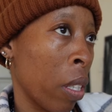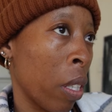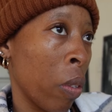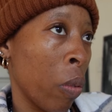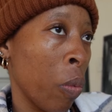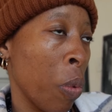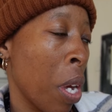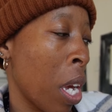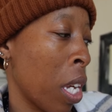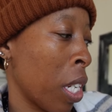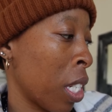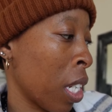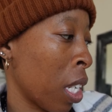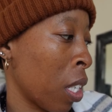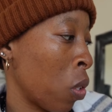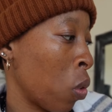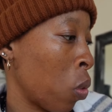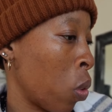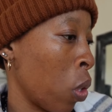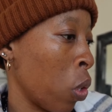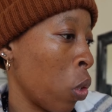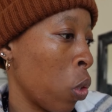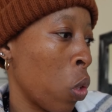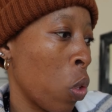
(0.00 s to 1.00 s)
We are just
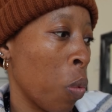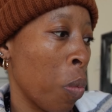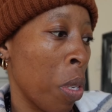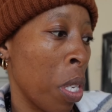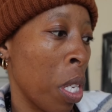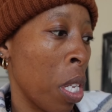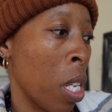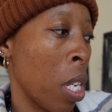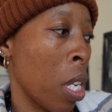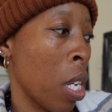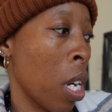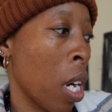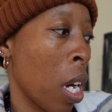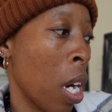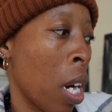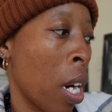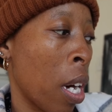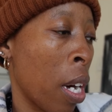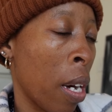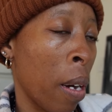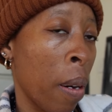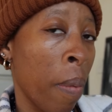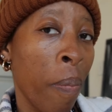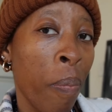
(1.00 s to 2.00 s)
going to be,
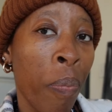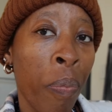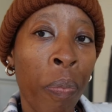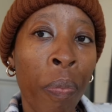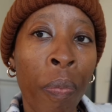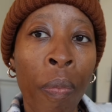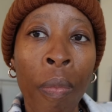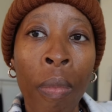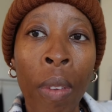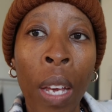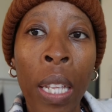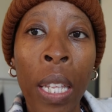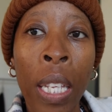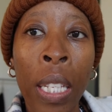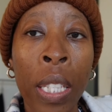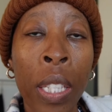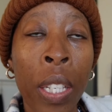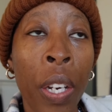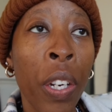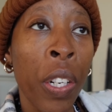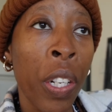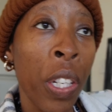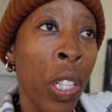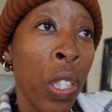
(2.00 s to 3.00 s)
the
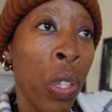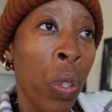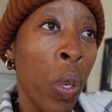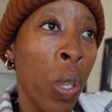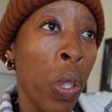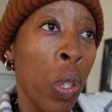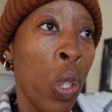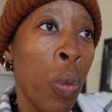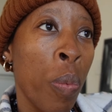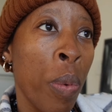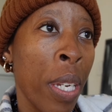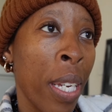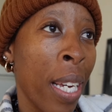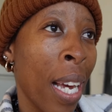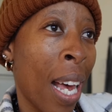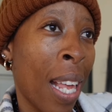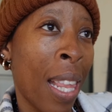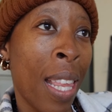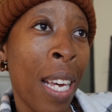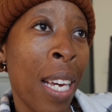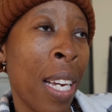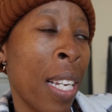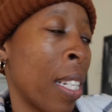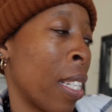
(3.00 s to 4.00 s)
skirt is going to be
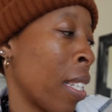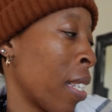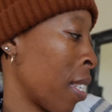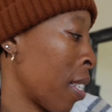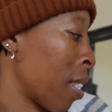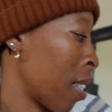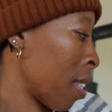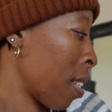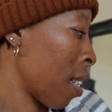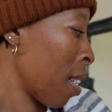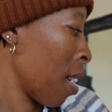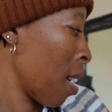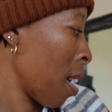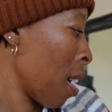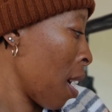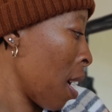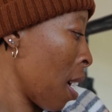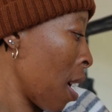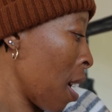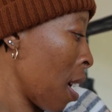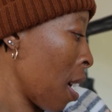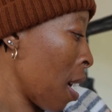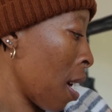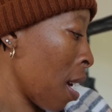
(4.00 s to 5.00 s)
gathered.
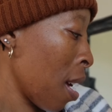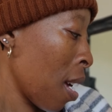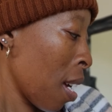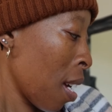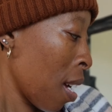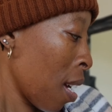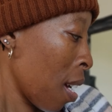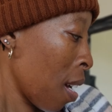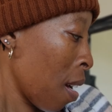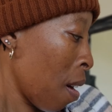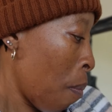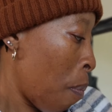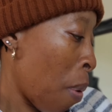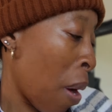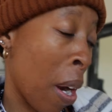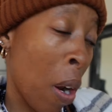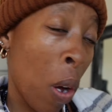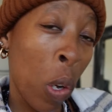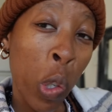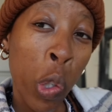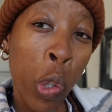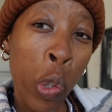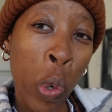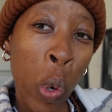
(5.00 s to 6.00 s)
But
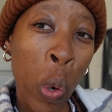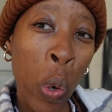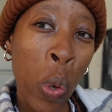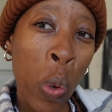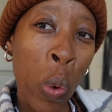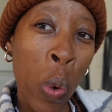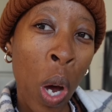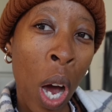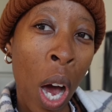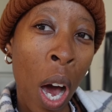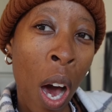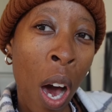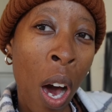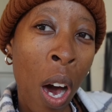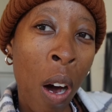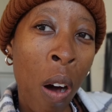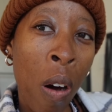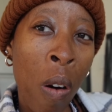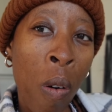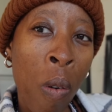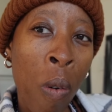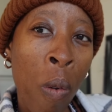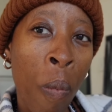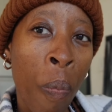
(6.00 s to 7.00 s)
I'll show you
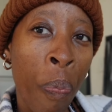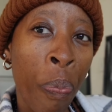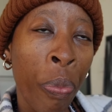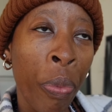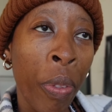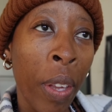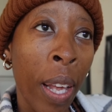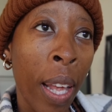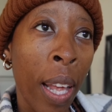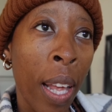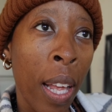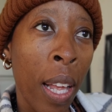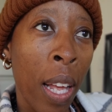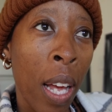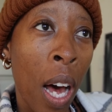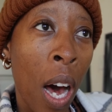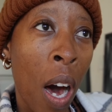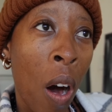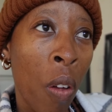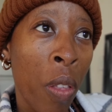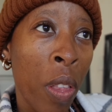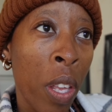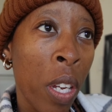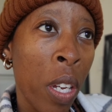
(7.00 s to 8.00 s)
how
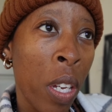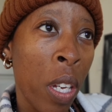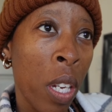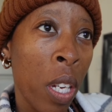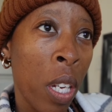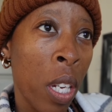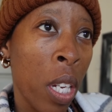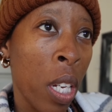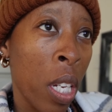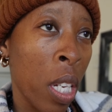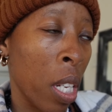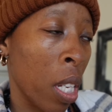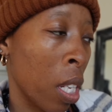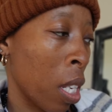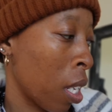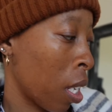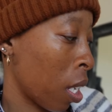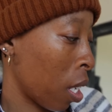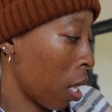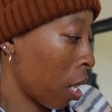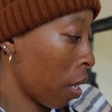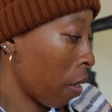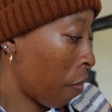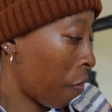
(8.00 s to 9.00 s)
the
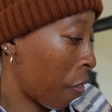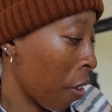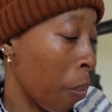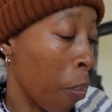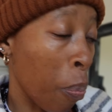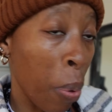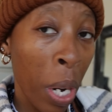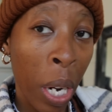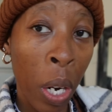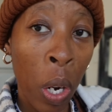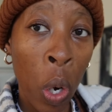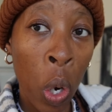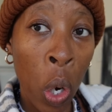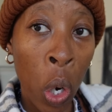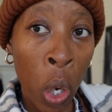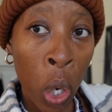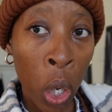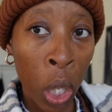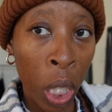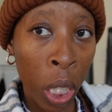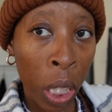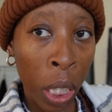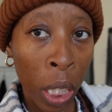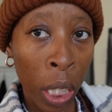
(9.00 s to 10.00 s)
fabric
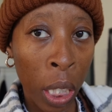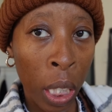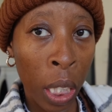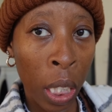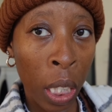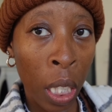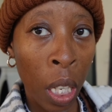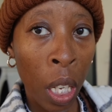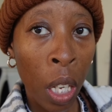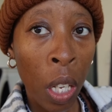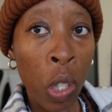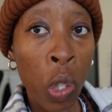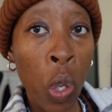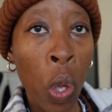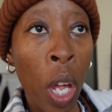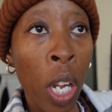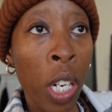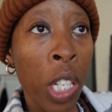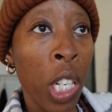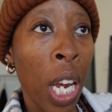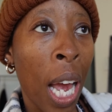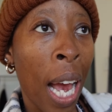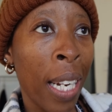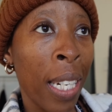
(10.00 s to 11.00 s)
looks so
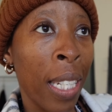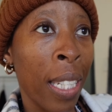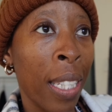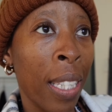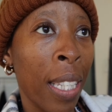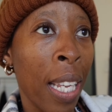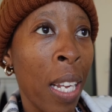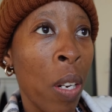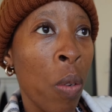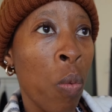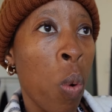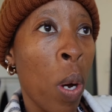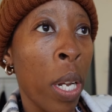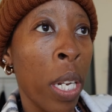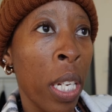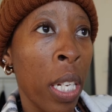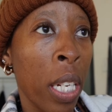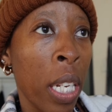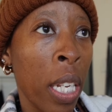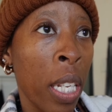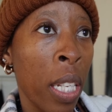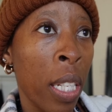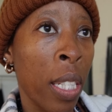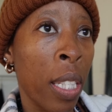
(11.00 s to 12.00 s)
that you understand what
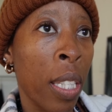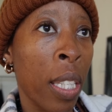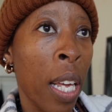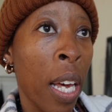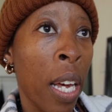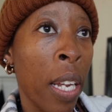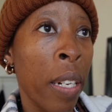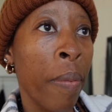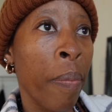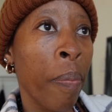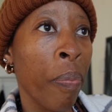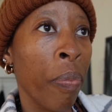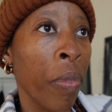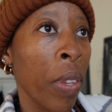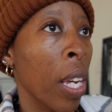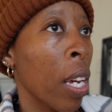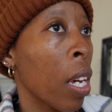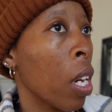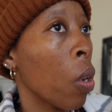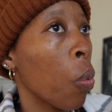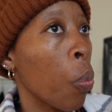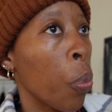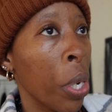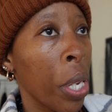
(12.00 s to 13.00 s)
it is that
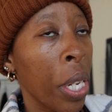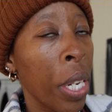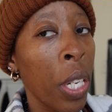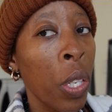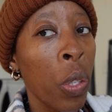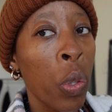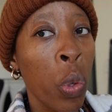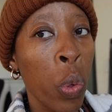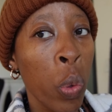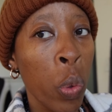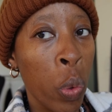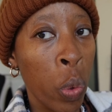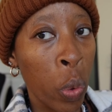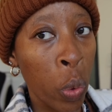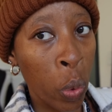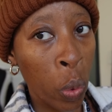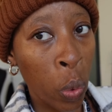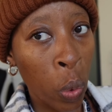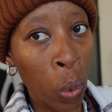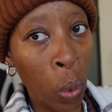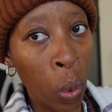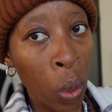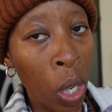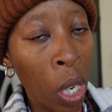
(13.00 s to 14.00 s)
we need to
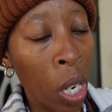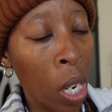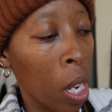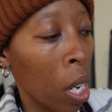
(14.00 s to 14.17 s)
do